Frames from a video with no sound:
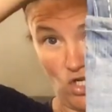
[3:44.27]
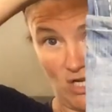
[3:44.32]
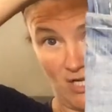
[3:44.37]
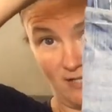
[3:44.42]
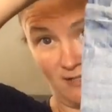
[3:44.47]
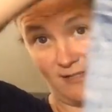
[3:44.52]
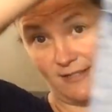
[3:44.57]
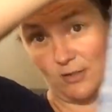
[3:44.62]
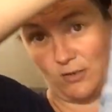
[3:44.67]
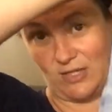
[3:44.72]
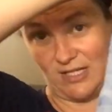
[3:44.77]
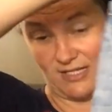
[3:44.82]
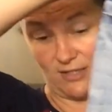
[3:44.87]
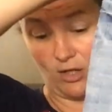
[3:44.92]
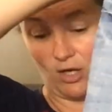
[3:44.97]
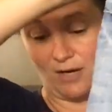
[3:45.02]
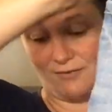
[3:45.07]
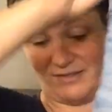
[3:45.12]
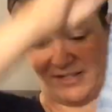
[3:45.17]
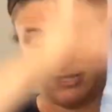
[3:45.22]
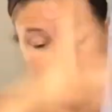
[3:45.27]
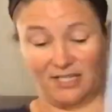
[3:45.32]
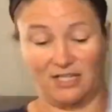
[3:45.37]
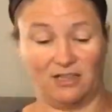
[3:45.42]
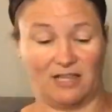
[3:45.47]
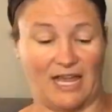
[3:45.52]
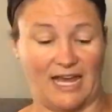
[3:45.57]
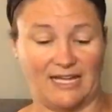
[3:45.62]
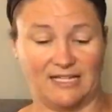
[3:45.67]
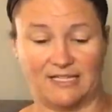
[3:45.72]
jeans. So these are
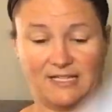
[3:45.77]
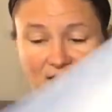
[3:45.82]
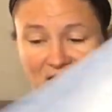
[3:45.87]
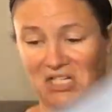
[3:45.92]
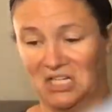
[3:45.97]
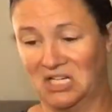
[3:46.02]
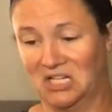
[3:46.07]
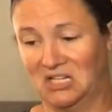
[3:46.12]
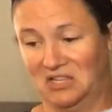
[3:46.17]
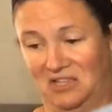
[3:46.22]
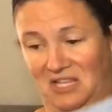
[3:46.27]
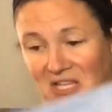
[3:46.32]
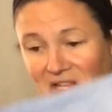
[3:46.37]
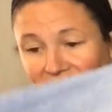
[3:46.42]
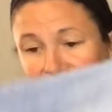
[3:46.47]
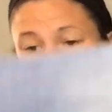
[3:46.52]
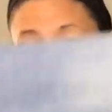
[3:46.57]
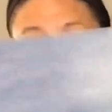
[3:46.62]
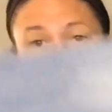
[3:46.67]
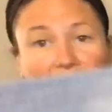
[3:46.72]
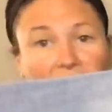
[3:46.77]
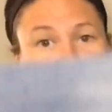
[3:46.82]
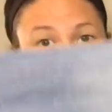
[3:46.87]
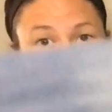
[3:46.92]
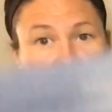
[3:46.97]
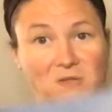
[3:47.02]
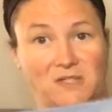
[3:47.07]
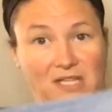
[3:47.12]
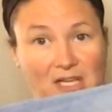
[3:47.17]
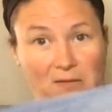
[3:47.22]
obviously light. They look
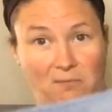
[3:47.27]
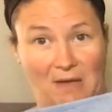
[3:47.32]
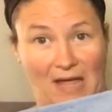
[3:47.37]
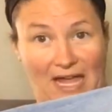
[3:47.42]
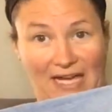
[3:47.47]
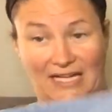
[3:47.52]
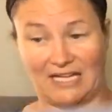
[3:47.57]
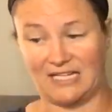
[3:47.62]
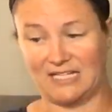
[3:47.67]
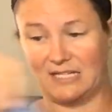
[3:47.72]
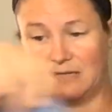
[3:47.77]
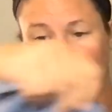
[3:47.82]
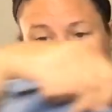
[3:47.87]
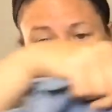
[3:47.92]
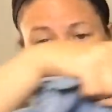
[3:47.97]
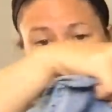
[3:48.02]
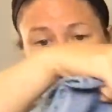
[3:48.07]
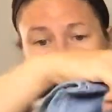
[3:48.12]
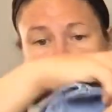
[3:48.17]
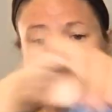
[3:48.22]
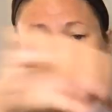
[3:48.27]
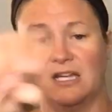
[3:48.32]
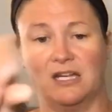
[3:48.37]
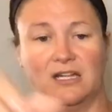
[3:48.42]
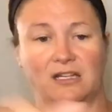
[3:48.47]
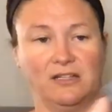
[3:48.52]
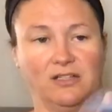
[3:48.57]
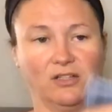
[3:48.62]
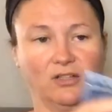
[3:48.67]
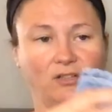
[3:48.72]
loose and baggy to me.
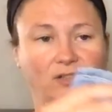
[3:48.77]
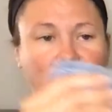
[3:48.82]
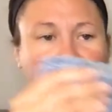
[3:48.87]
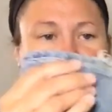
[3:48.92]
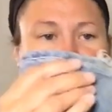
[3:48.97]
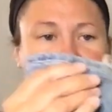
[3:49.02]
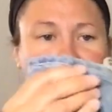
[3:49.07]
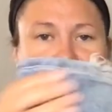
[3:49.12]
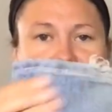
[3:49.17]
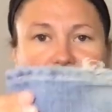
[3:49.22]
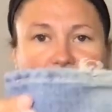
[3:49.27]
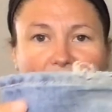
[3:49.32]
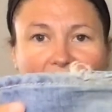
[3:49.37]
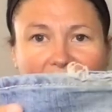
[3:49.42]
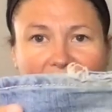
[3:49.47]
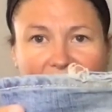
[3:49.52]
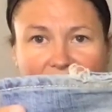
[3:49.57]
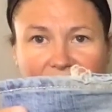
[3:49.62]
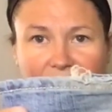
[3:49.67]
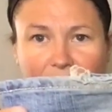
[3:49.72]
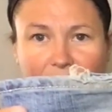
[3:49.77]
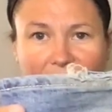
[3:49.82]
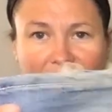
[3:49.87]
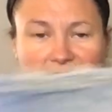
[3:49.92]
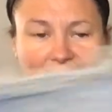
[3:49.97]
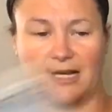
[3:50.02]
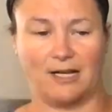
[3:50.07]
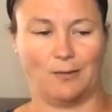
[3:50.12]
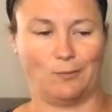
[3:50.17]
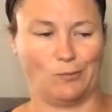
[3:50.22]
They're a little frayed at the
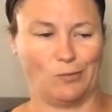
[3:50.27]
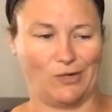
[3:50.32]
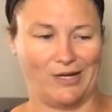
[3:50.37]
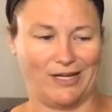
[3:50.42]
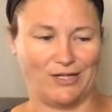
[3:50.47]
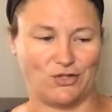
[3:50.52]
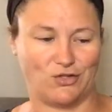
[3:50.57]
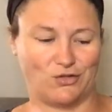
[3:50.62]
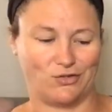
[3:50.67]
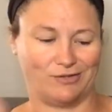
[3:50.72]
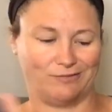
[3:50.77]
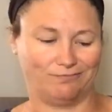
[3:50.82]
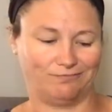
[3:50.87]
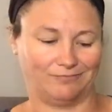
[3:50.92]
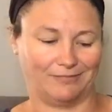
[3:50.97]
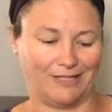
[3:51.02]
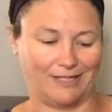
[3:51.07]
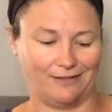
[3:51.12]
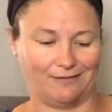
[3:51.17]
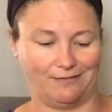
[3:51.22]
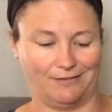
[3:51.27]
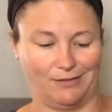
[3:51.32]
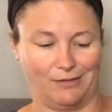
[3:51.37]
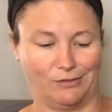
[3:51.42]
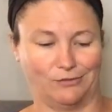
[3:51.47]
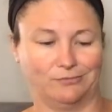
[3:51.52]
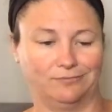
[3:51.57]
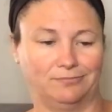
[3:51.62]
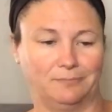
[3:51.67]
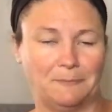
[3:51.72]
bottom, which I don't
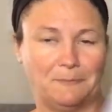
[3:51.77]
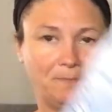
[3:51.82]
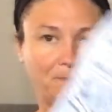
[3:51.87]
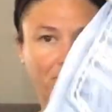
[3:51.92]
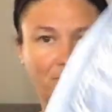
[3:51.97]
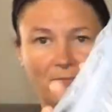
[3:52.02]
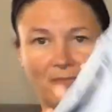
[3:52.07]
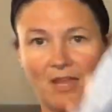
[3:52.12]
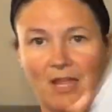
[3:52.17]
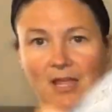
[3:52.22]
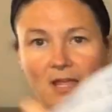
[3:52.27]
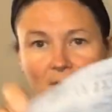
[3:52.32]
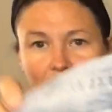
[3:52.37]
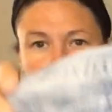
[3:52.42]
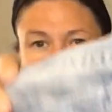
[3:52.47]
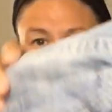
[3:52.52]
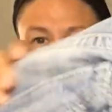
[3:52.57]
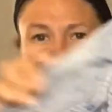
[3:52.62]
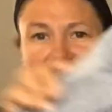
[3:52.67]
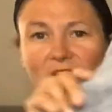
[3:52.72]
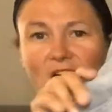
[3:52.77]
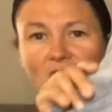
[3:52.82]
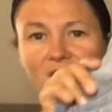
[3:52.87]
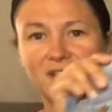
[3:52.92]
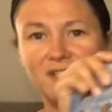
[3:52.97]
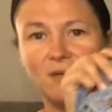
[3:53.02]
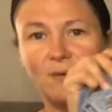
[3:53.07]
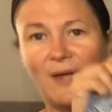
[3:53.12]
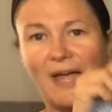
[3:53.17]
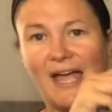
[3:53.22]
know. But then they
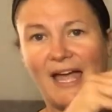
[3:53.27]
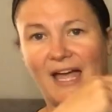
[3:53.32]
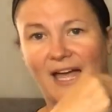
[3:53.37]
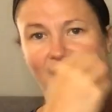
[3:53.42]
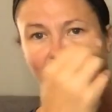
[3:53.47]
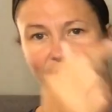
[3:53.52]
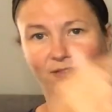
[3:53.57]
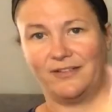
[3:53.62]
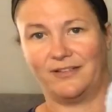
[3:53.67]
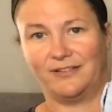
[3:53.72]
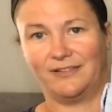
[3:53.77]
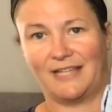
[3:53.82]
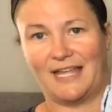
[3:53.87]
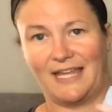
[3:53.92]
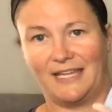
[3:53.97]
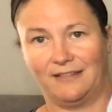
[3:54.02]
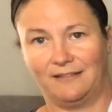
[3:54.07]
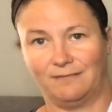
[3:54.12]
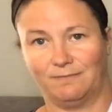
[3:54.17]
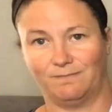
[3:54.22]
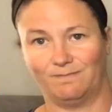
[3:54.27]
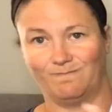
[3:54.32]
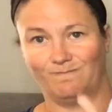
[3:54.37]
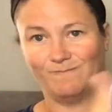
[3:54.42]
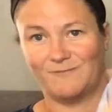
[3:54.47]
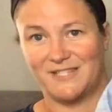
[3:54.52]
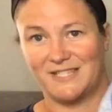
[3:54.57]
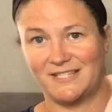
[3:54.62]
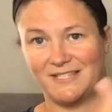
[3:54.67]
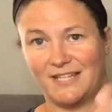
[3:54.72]
also have like
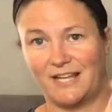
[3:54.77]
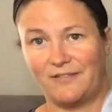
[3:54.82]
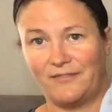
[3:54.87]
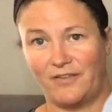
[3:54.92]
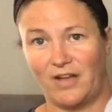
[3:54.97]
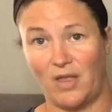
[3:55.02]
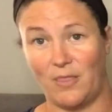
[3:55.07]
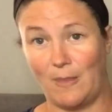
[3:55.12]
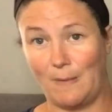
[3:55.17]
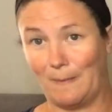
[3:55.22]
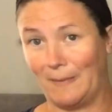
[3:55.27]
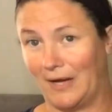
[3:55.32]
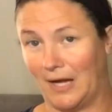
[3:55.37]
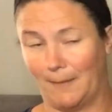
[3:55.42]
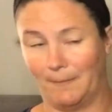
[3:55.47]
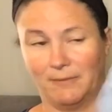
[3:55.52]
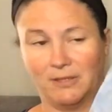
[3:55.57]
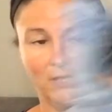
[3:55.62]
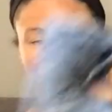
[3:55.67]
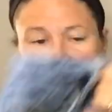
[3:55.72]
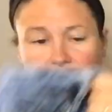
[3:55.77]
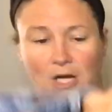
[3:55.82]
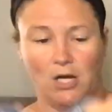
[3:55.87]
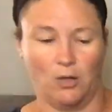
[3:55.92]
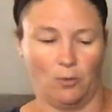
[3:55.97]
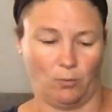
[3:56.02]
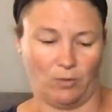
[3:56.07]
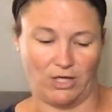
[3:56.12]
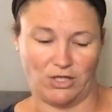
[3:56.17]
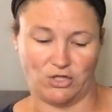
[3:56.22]
stuff on the bum,
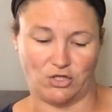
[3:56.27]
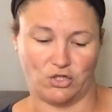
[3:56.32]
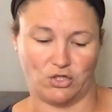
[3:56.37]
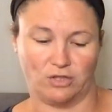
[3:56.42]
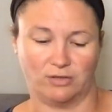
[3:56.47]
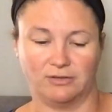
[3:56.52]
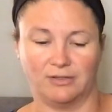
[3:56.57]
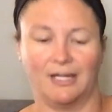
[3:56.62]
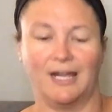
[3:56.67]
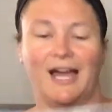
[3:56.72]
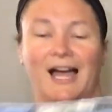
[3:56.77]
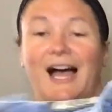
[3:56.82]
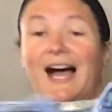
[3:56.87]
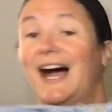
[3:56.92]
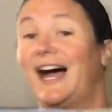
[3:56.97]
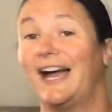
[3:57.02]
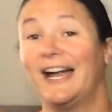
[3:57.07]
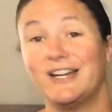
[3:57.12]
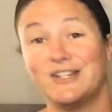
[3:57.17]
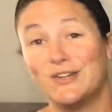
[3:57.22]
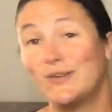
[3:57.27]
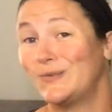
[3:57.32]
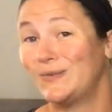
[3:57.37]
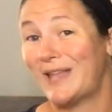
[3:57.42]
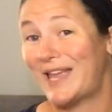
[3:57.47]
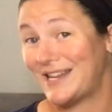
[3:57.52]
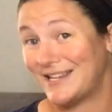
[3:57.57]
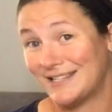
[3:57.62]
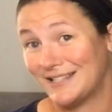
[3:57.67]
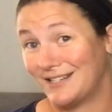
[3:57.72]
which I
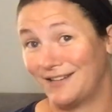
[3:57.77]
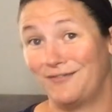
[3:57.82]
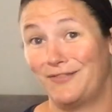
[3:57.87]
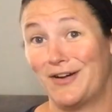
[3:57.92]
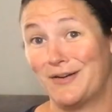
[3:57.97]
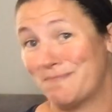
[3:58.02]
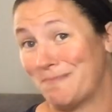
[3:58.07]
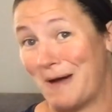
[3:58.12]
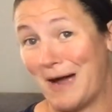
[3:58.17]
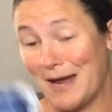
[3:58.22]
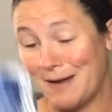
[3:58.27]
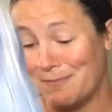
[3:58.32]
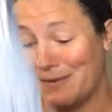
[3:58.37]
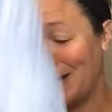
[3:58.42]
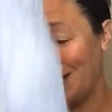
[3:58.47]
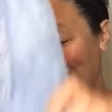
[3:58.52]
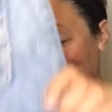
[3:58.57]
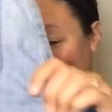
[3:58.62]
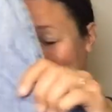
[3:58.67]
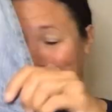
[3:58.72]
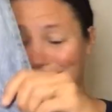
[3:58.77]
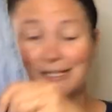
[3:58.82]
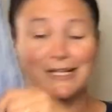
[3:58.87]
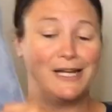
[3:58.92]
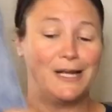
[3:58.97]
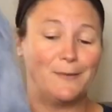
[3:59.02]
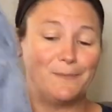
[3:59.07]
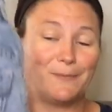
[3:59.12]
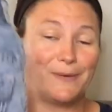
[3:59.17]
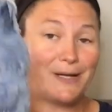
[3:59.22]
don't like stuff on my bum,
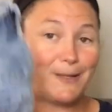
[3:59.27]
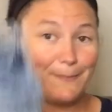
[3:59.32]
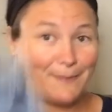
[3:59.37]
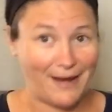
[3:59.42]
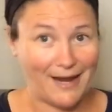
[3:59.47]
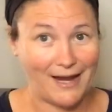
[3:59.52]
but